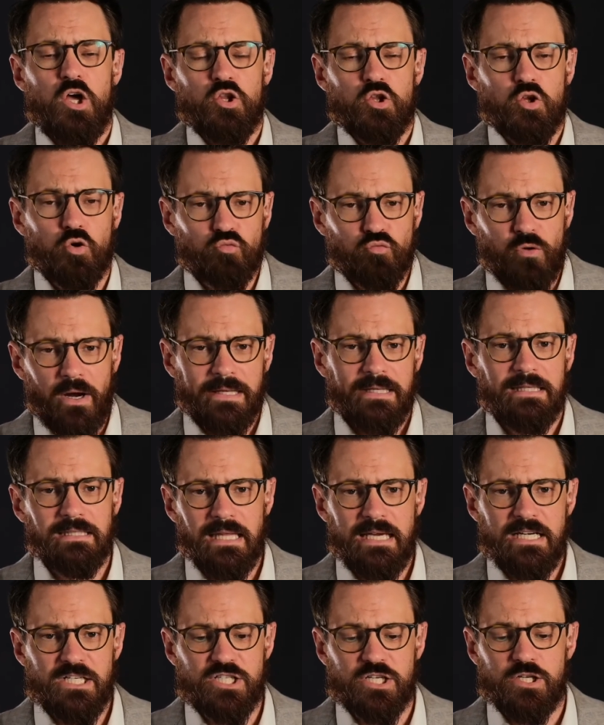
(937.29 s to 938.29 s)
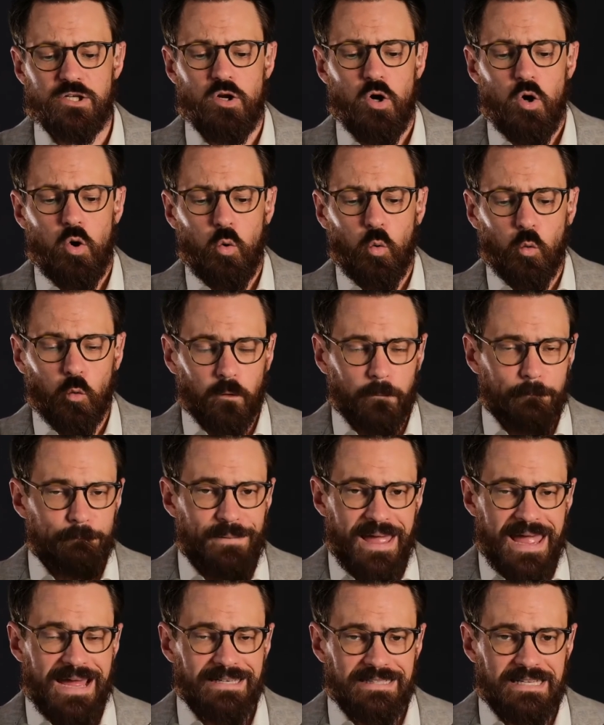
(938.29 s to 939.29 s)
the regulation or
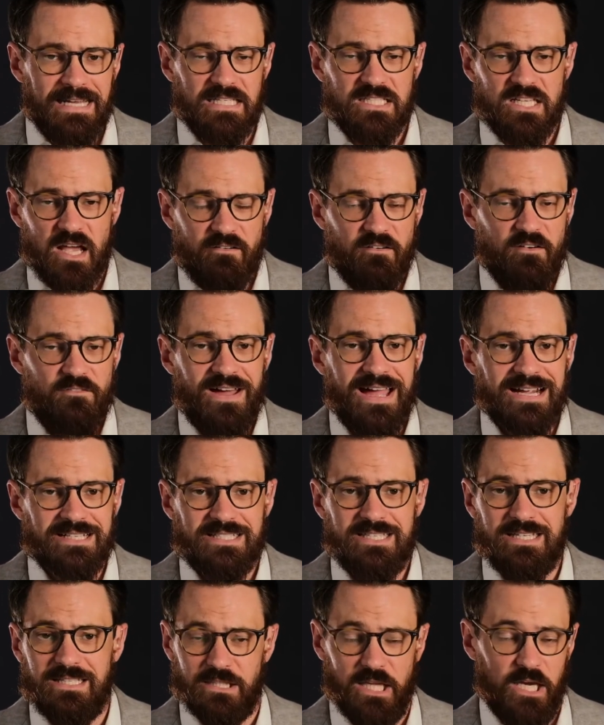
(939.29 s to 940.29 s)
mandates of a vaccine,